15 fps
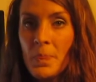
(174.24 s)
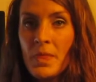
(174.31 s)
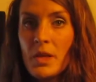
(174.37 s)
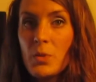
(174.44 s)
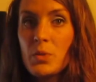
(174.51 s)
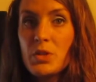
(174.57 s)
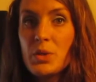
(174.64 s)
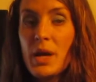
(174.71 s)

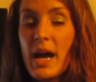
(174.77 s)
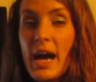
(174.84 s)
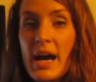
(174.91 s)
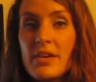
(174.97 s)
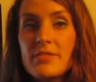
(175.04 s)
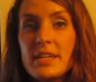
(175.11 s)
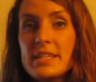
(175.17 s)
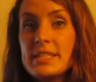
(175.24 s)
when you
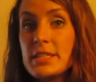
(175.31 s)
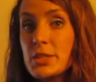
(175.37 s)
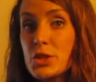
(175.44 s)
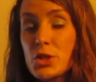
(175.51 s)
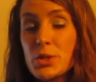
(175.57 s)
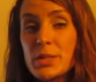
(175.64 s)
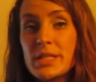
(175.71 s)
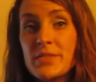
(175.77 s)
have a teacher
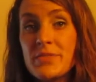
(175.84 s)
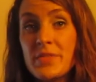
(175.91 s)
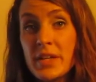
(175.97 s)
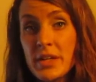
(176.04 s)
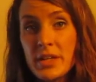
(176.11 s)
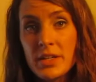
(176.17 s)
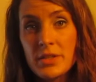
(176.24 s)
who is very